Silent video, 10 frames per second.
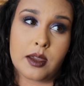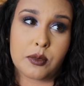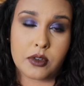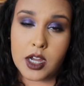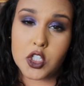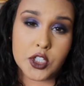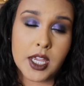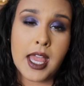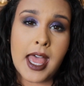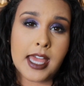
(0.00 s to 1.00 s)
a brush
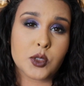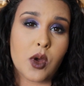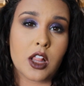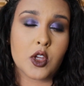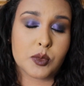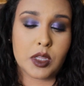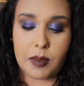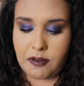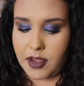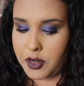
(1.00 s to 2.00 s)
as well as with
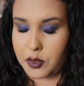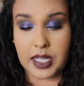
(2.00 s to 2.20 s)
my finger.